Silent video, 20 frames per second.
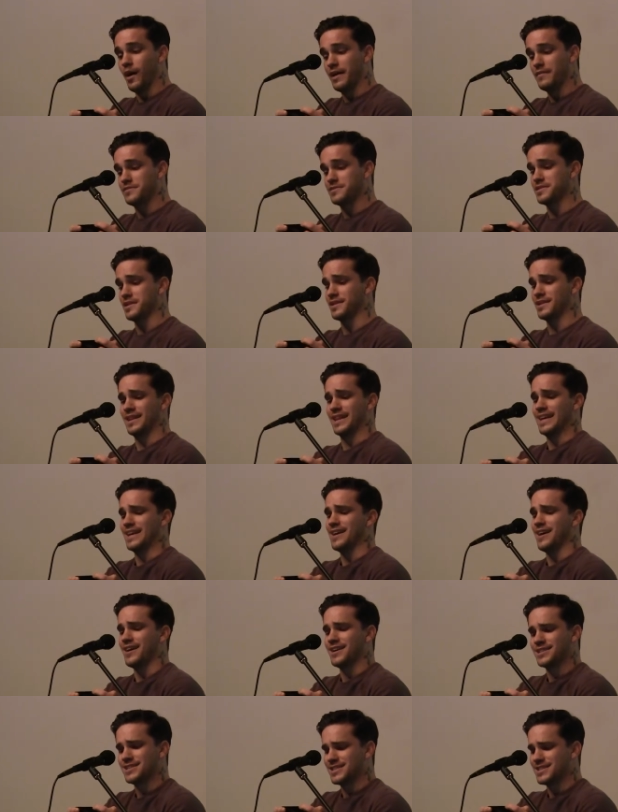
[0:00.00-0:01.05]

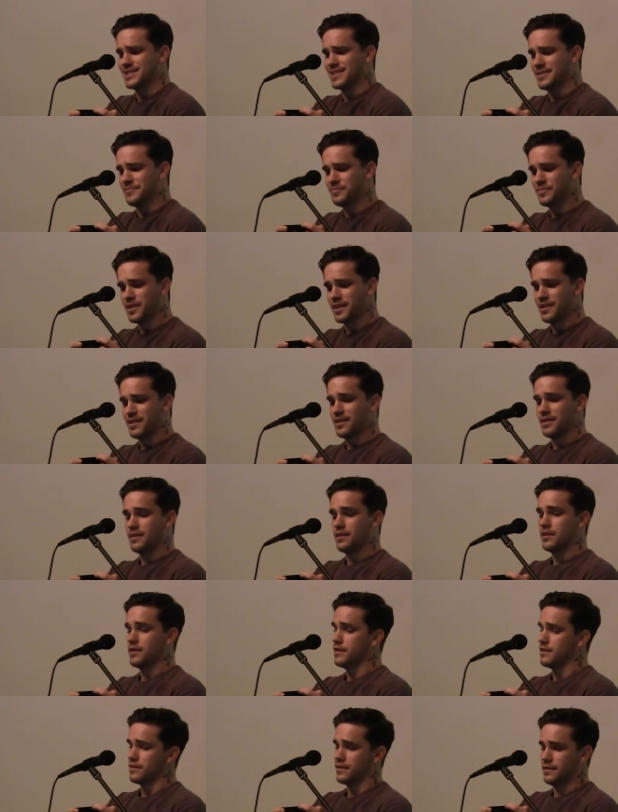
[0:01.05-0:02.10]
us
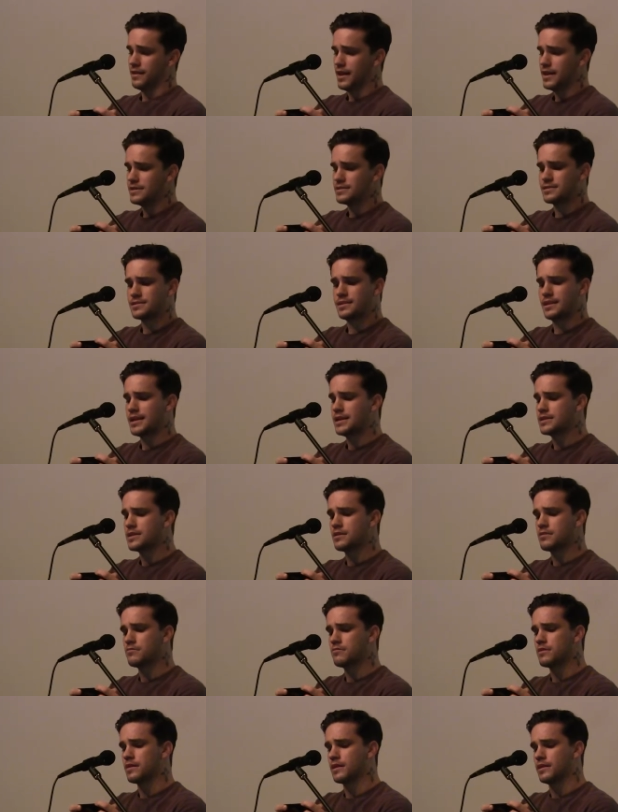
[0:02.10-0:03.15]
the light
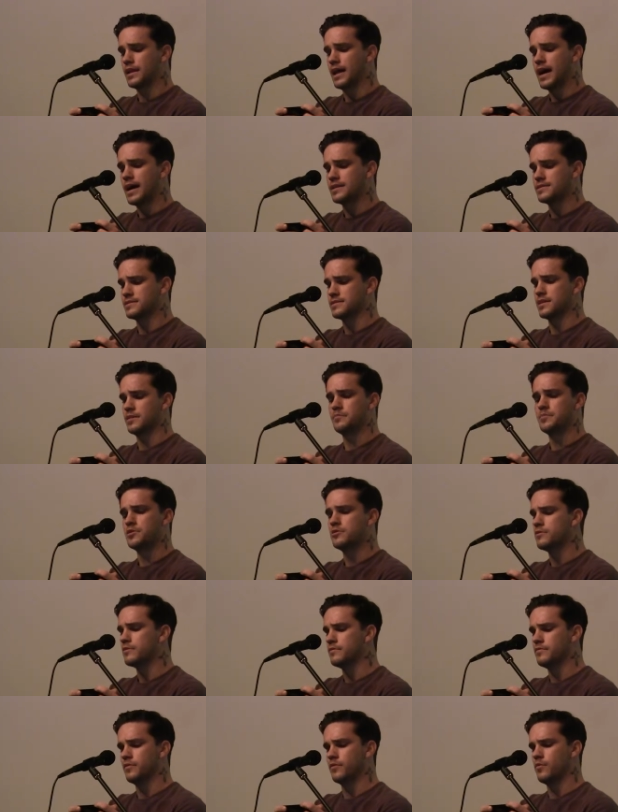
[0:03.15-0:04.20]
slanted through the glass in a
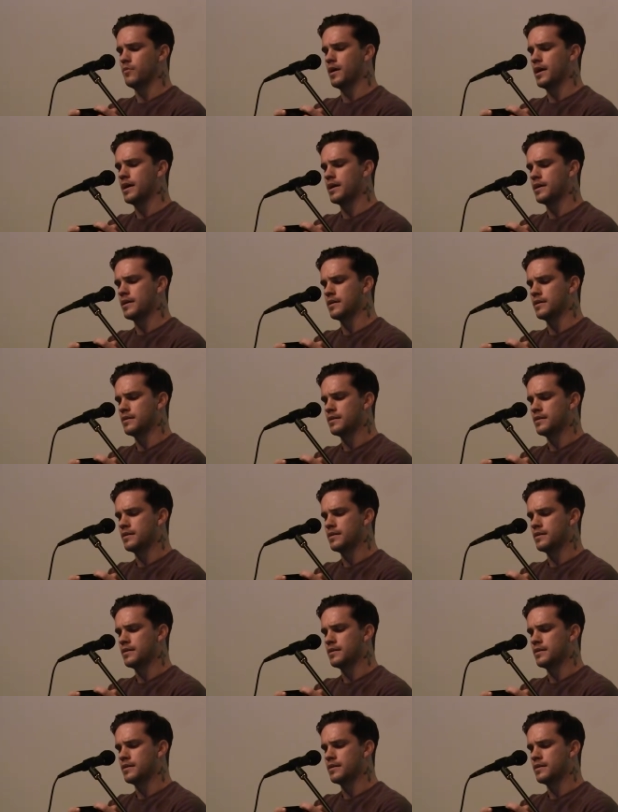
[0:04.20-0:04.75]
beautiful way.